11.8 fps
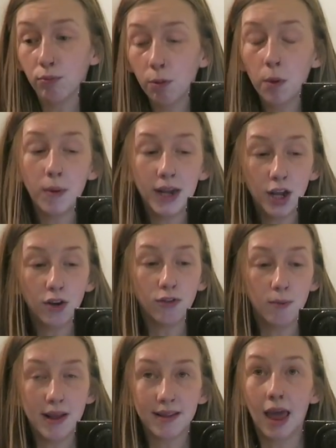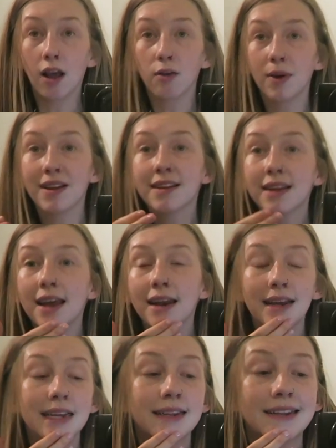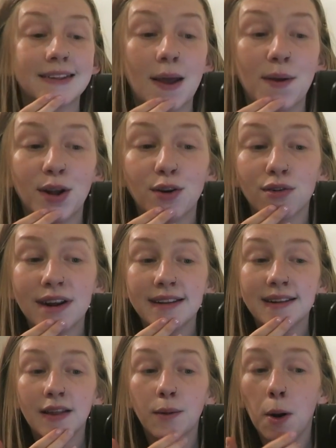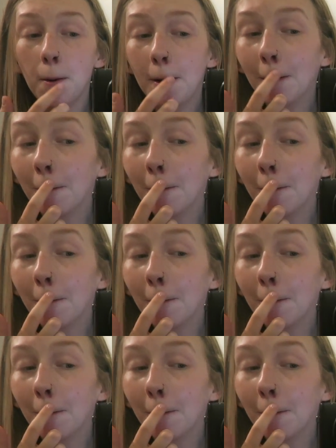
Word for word: probably good for my skin because my skin is just going crazy at the moment.